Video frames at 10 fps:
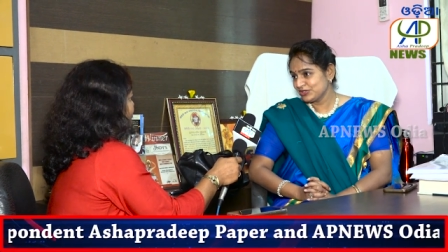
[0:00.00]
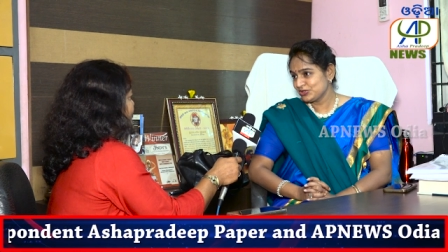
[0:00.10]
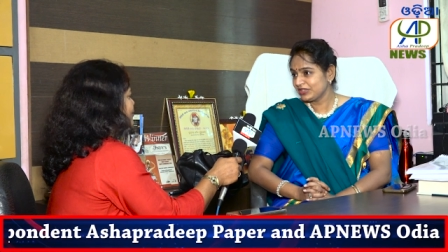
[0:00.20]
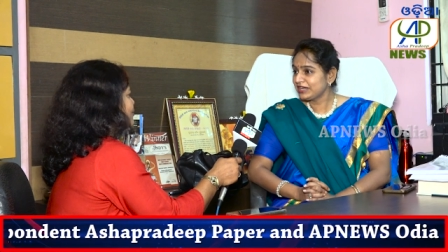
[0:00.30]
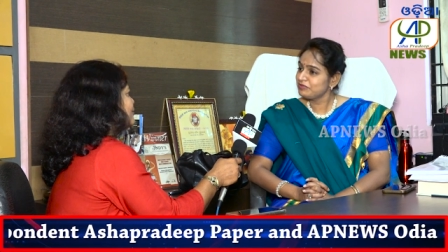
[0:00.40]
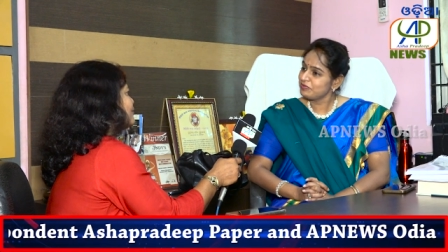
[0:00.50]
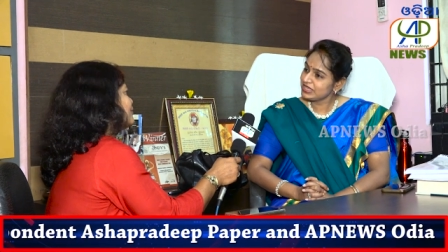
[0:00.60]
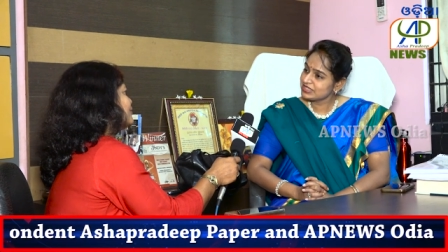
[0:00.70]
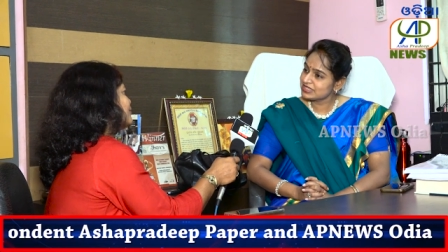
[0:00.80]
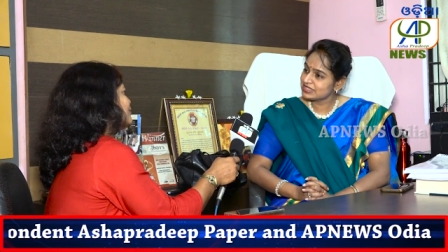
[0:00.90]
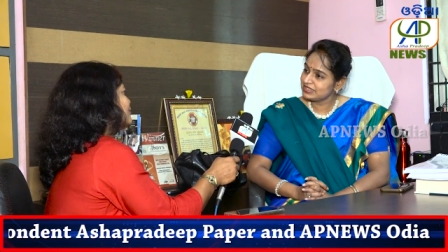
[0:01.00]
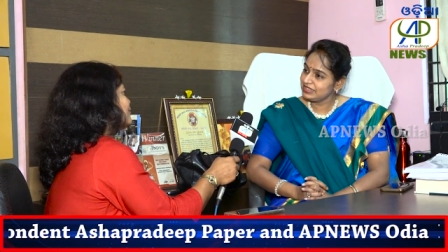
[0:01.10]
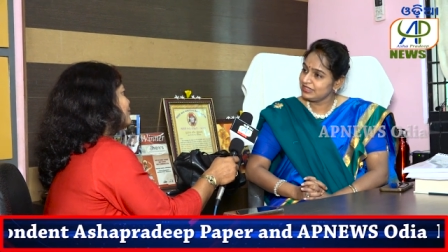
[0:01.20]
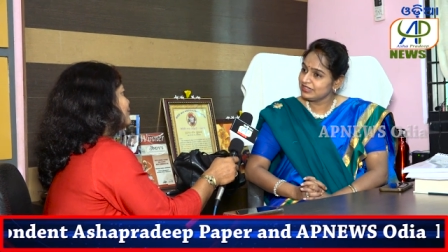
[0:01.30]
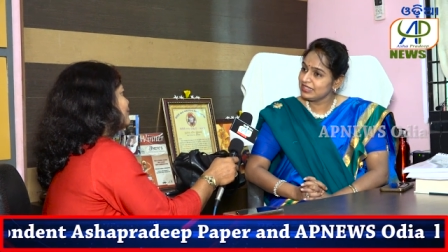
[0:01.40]
So that makes
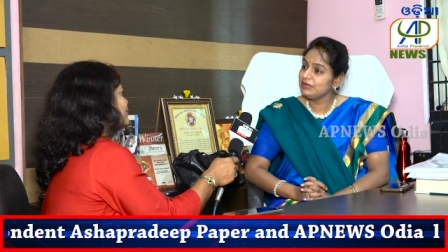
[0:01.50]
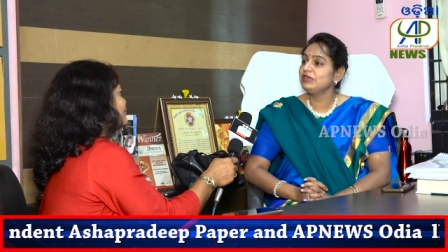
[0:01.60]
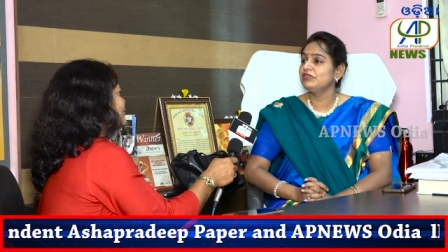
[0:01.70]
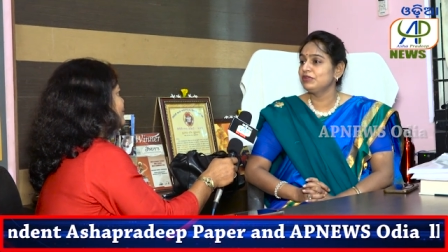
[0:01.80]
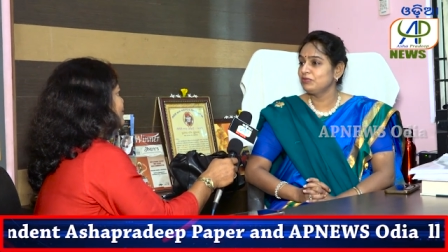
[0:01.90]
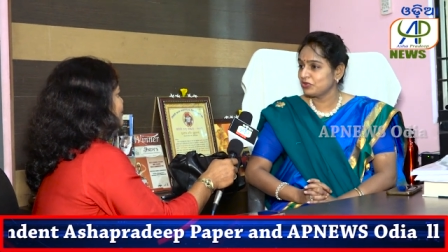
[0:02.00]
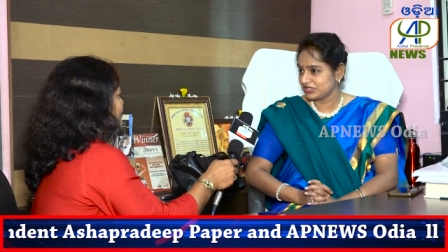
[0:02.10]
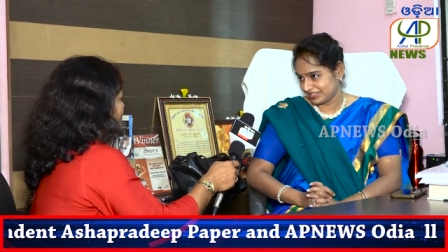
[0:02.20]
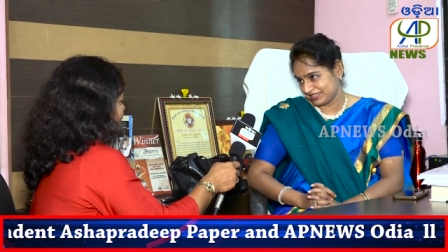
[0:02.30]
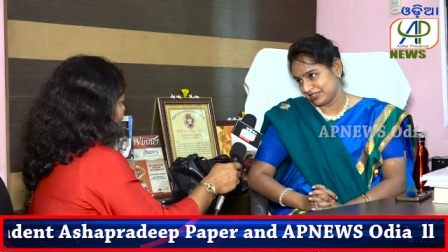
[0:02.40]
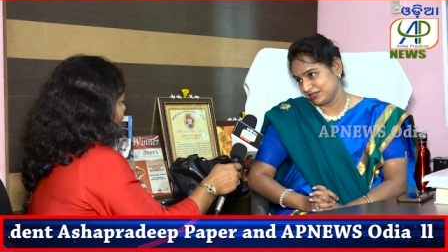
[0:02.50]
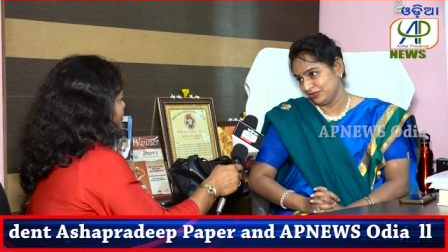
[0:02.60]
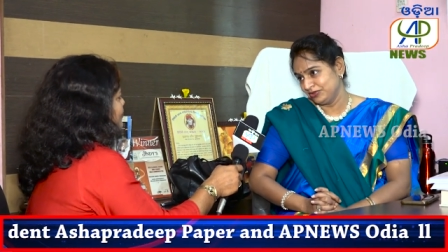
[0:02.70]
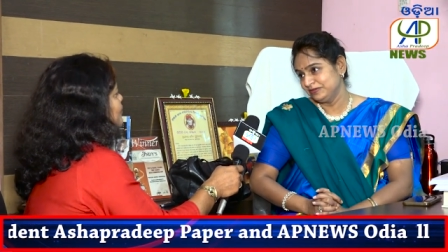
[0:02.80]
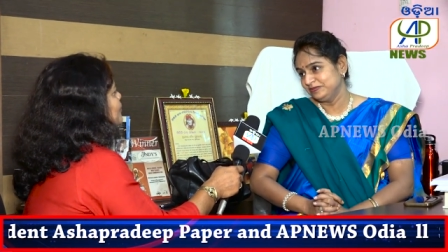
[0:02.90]
the team even more successful.